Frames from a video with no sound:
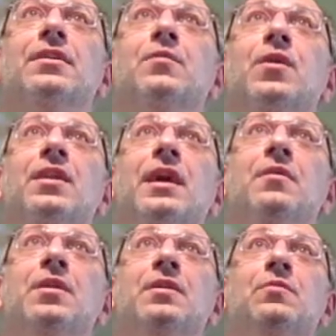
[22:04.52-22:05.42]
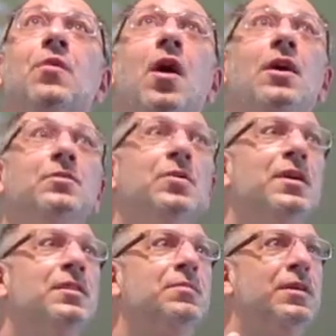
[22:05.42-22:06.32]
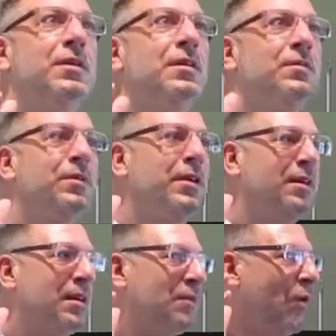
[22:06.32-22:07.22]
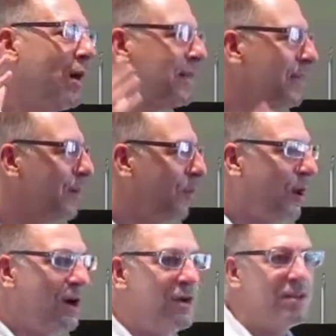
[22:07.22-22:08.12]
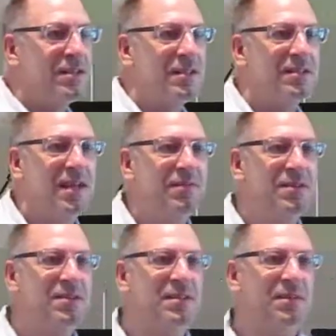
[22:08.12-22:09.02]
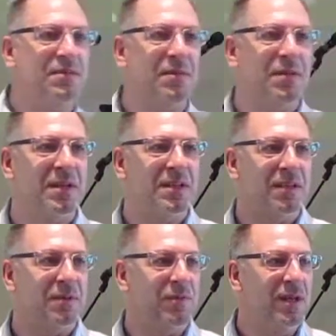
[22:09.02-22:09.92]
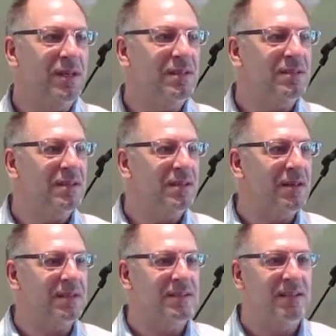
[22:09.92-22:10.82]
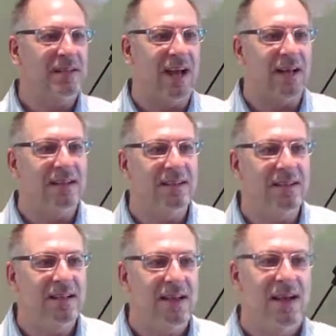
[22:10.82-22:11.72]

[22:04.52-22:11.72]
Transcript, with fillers: the one that we walk with, we, we uh, walked on the water and saved us from the, the winds on the Sea of Galilee,